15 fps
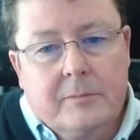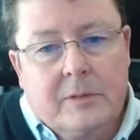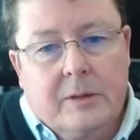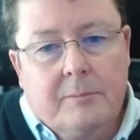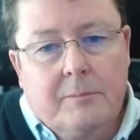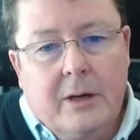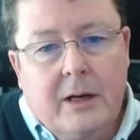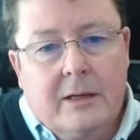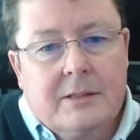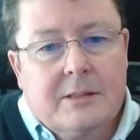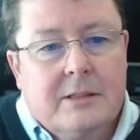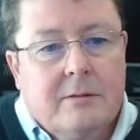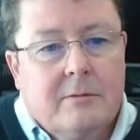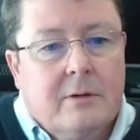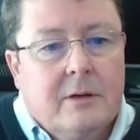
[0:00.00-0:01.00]
the
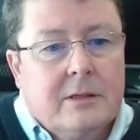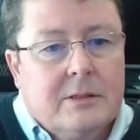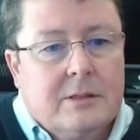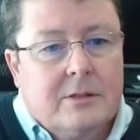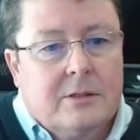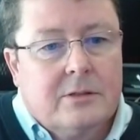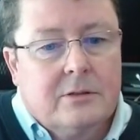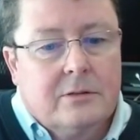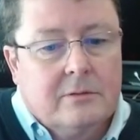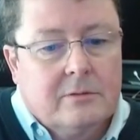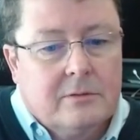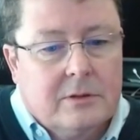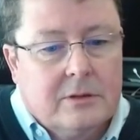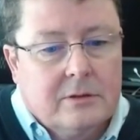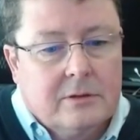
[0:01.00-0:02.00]
policy was
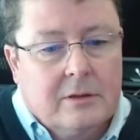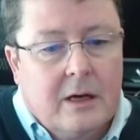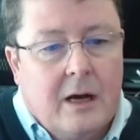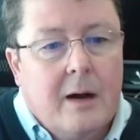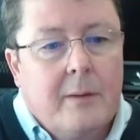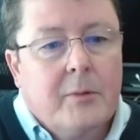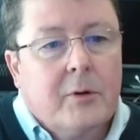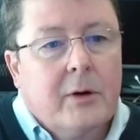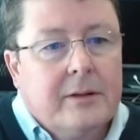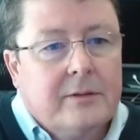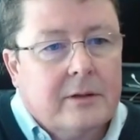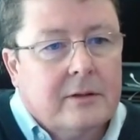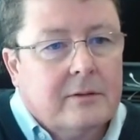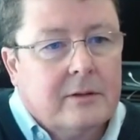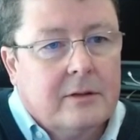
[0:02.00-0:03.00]
to operate
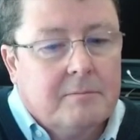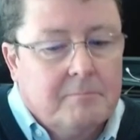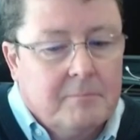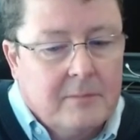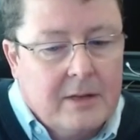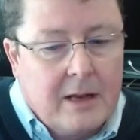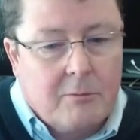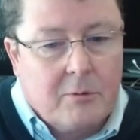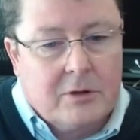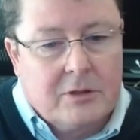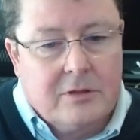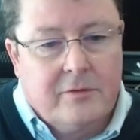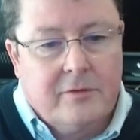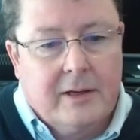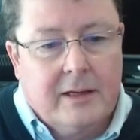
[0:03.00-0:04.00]
the network
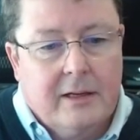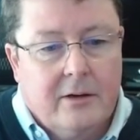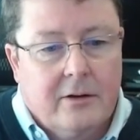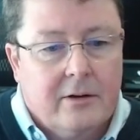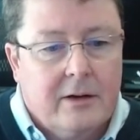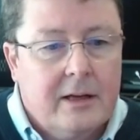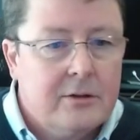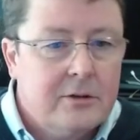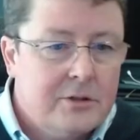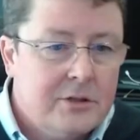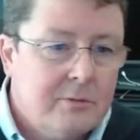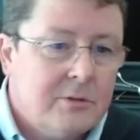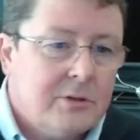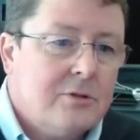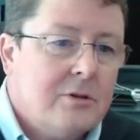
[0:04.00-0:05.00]
to failure.
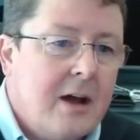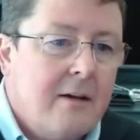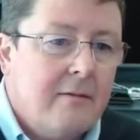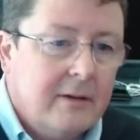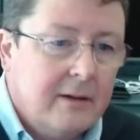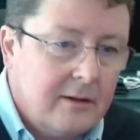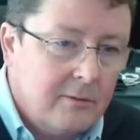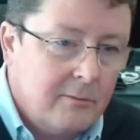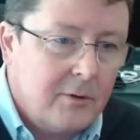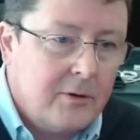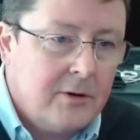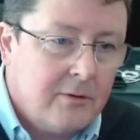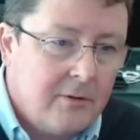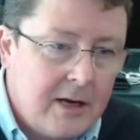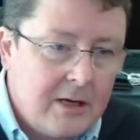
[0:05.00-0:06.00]
Energy was traveling in
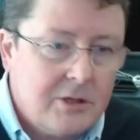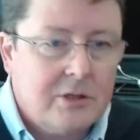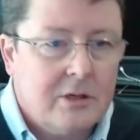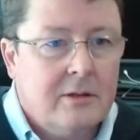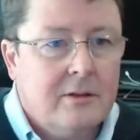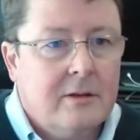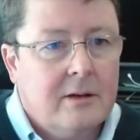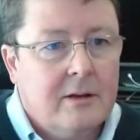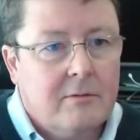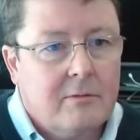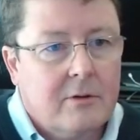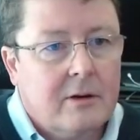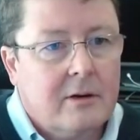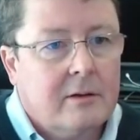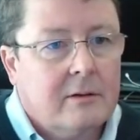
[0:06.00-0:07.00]
one direction on the
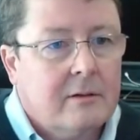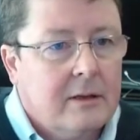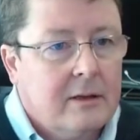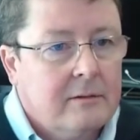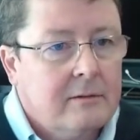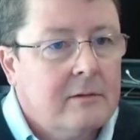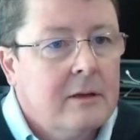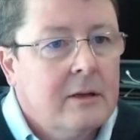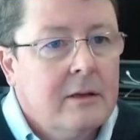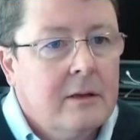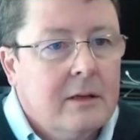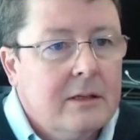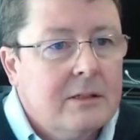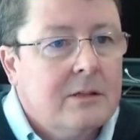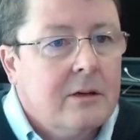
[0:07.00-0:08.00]
network, and
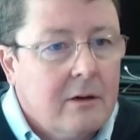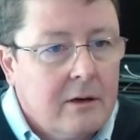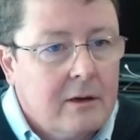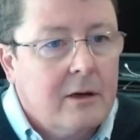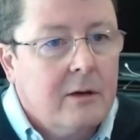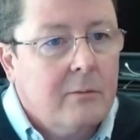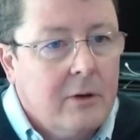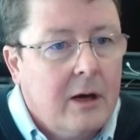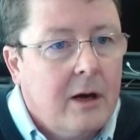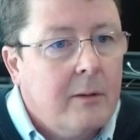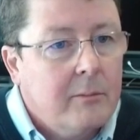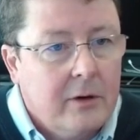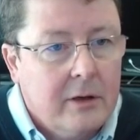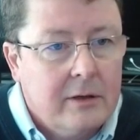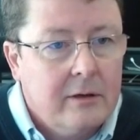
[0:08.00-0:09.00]
historically
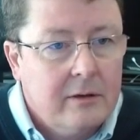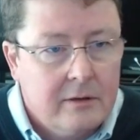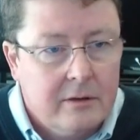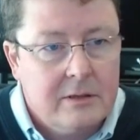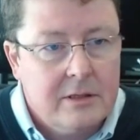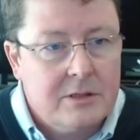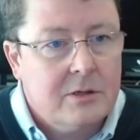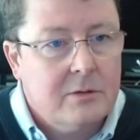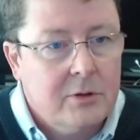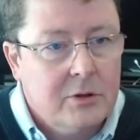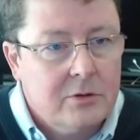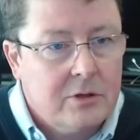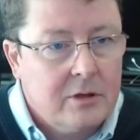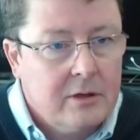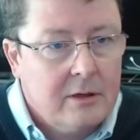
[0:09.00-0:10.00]
operated
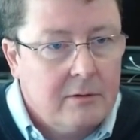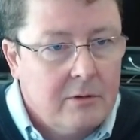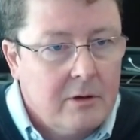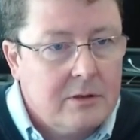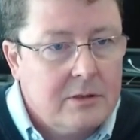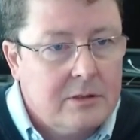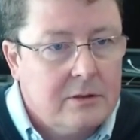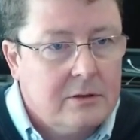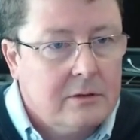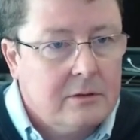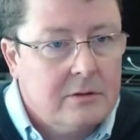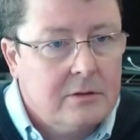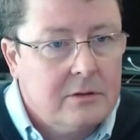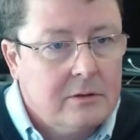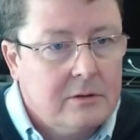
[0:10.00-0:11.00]
distribution networks
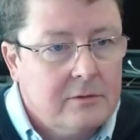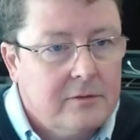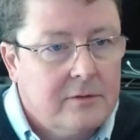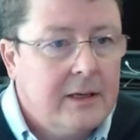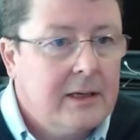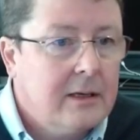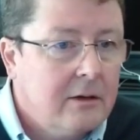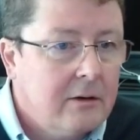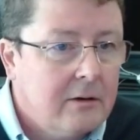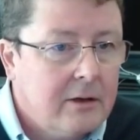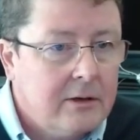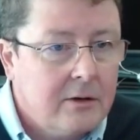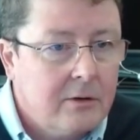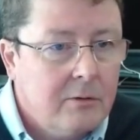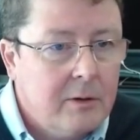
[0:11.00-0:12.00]
to failure
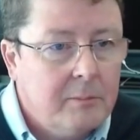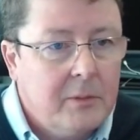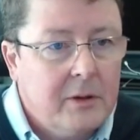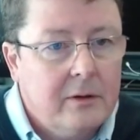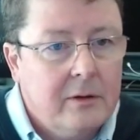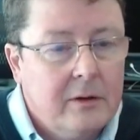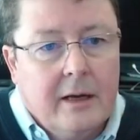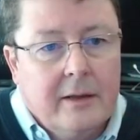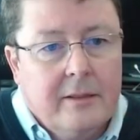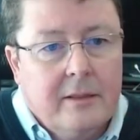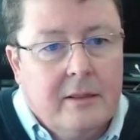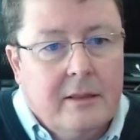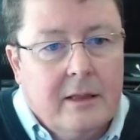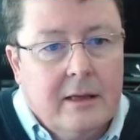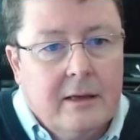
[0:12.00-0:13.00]
on equipment. I
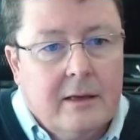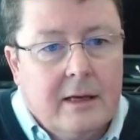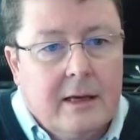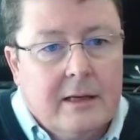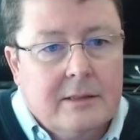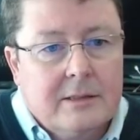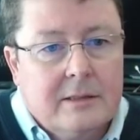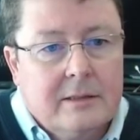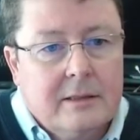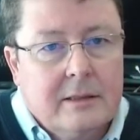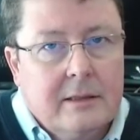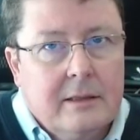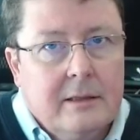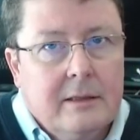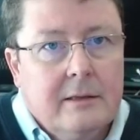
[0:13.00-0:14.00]
think as
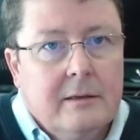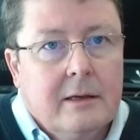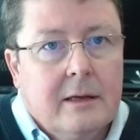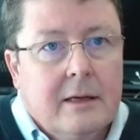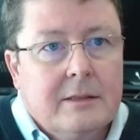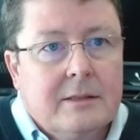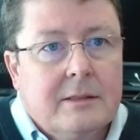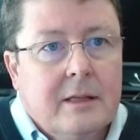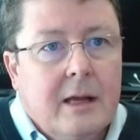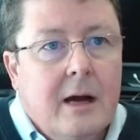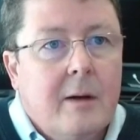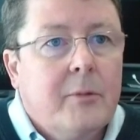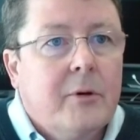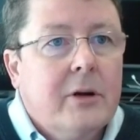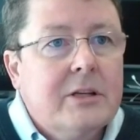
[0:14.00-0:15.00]
the
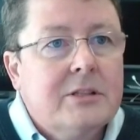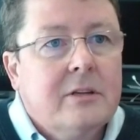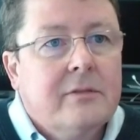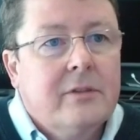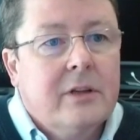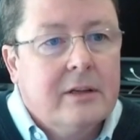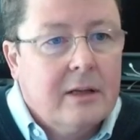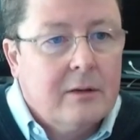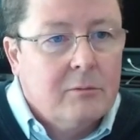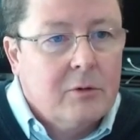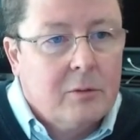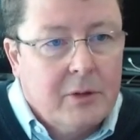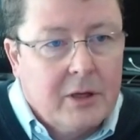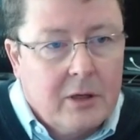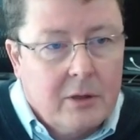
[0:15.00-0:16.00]
operation of that
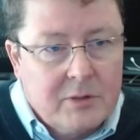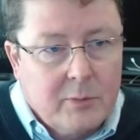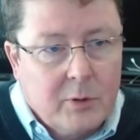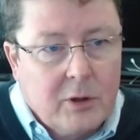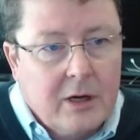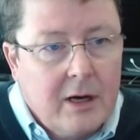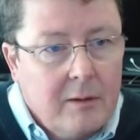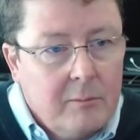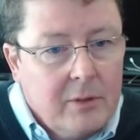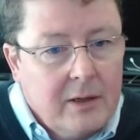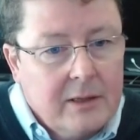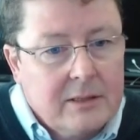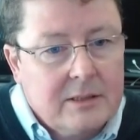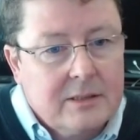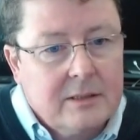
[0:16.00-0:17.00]
network becomes more
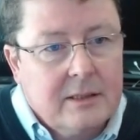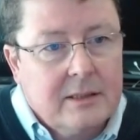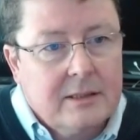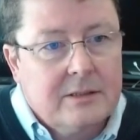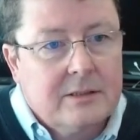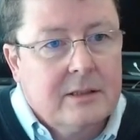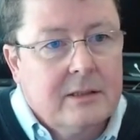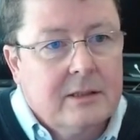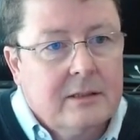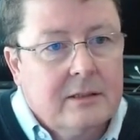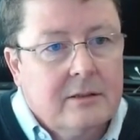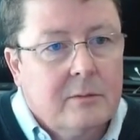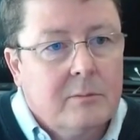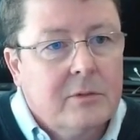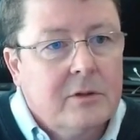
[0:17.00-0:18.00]
complex, as the
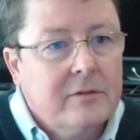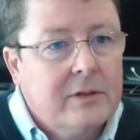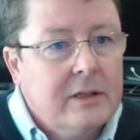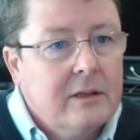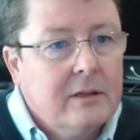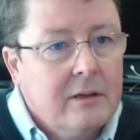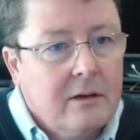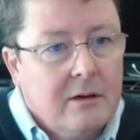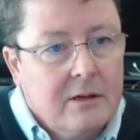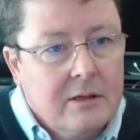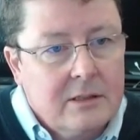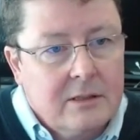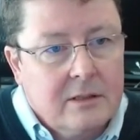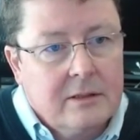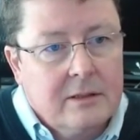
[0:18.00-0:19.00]
number of
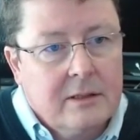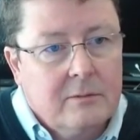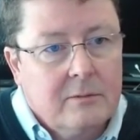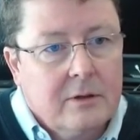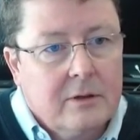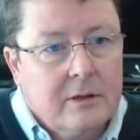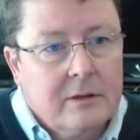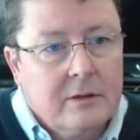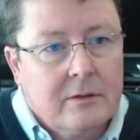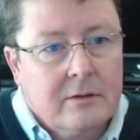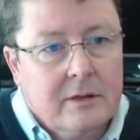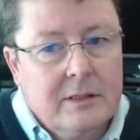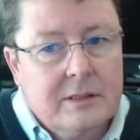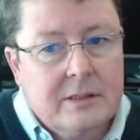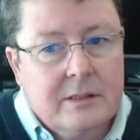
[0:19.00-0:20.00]
DERs on the network
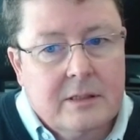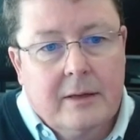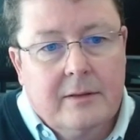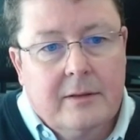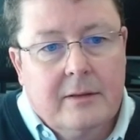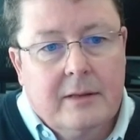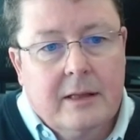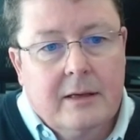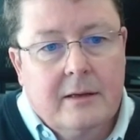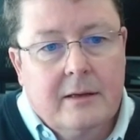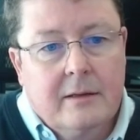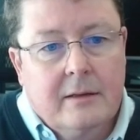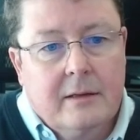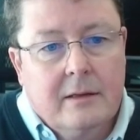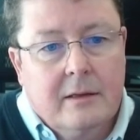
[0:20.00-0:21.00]
increase, I think
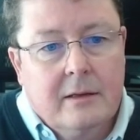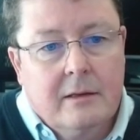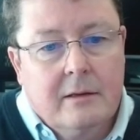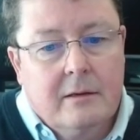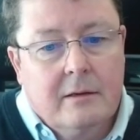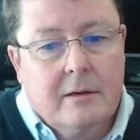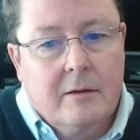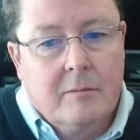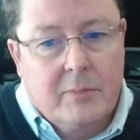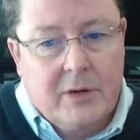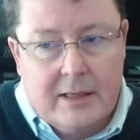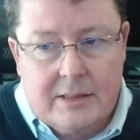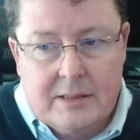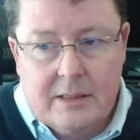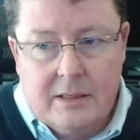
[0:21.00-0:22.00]
the
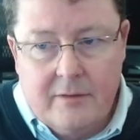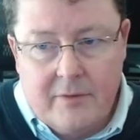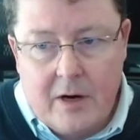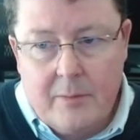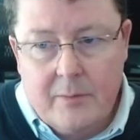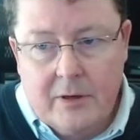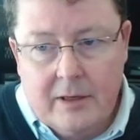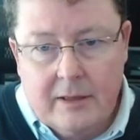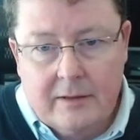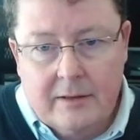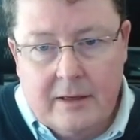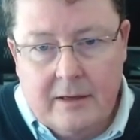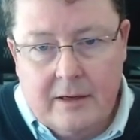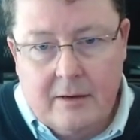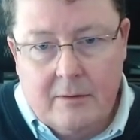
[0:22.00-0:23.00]
complexity of operating
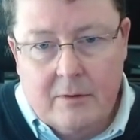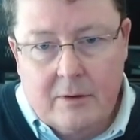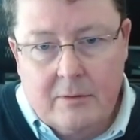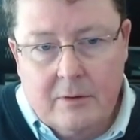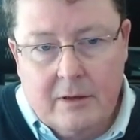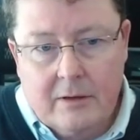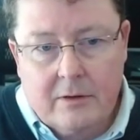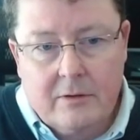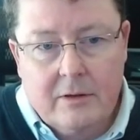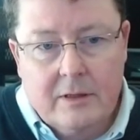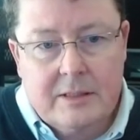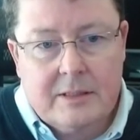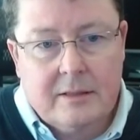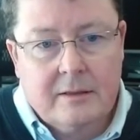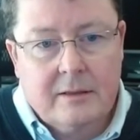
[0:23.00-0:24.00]
that network will
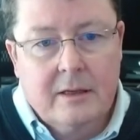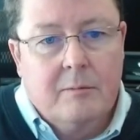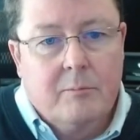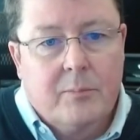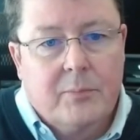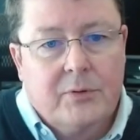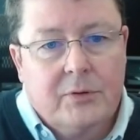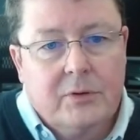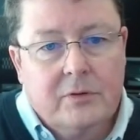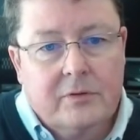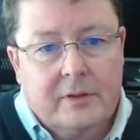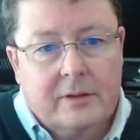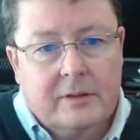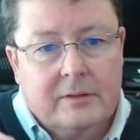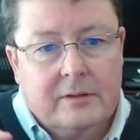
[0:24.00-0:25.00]
increase, and
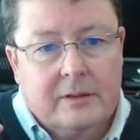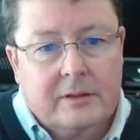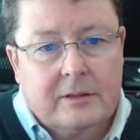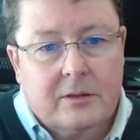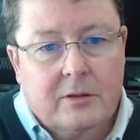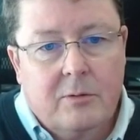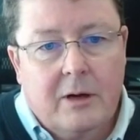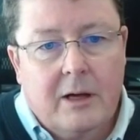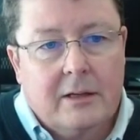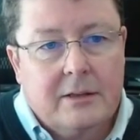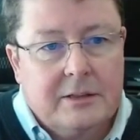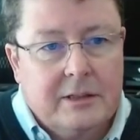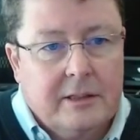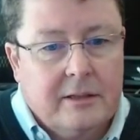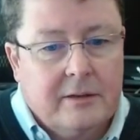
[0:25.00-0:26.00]
improving the
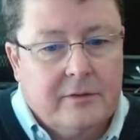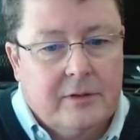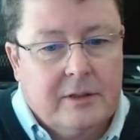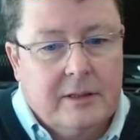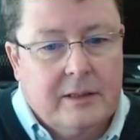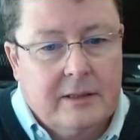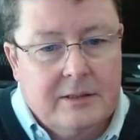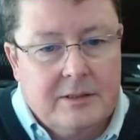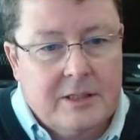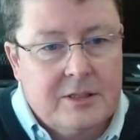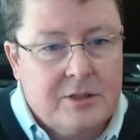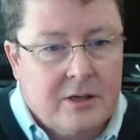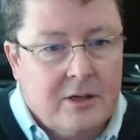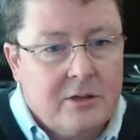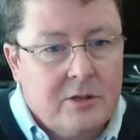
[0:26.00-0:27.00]
quality of the
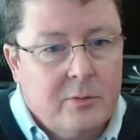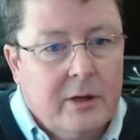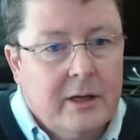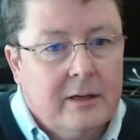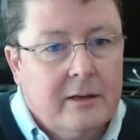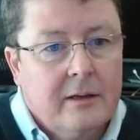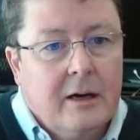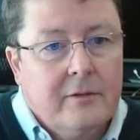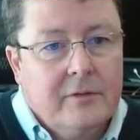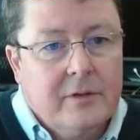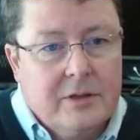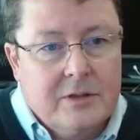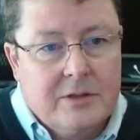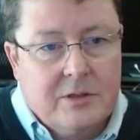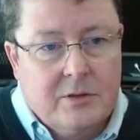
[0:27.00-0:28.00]
digital twin of the
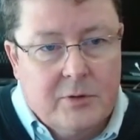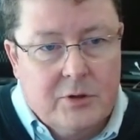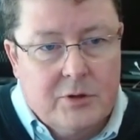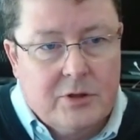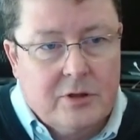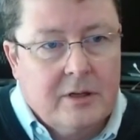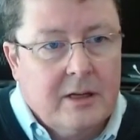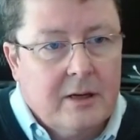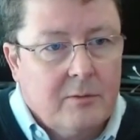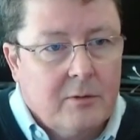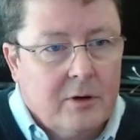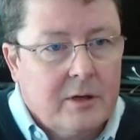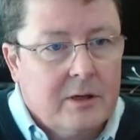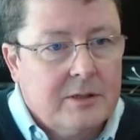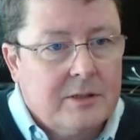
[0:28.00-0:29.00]
distribution
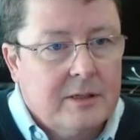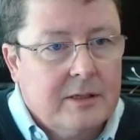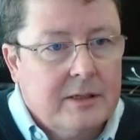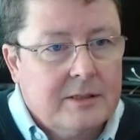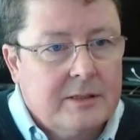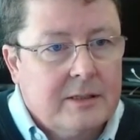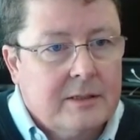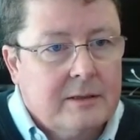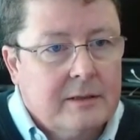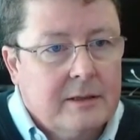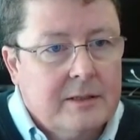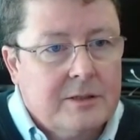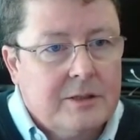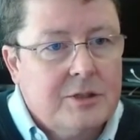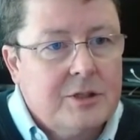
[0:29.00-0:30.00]
network is
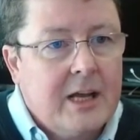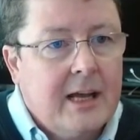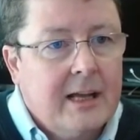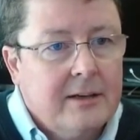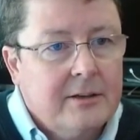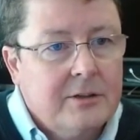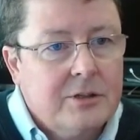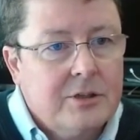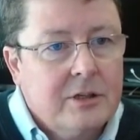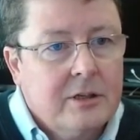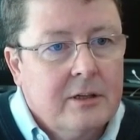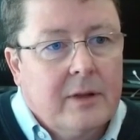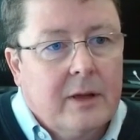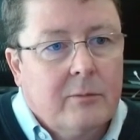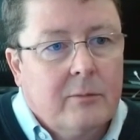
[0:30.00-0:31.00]
a challenge
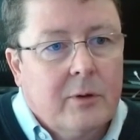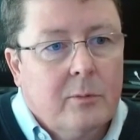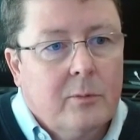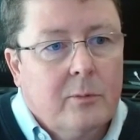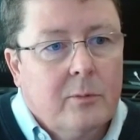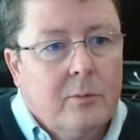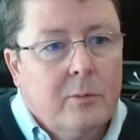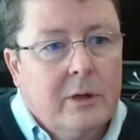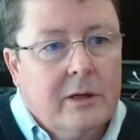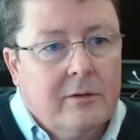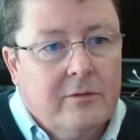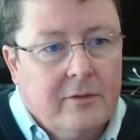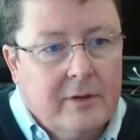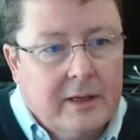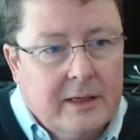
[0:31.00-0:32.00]
that we will
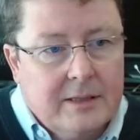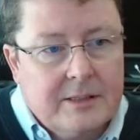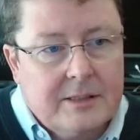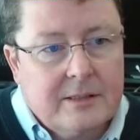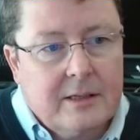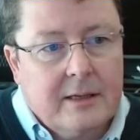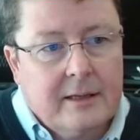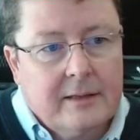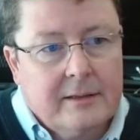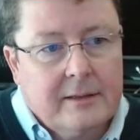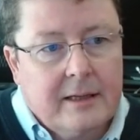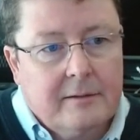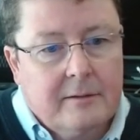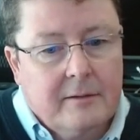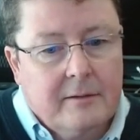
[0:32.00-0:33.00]
face, and
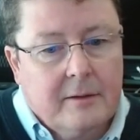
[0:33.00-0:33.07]
that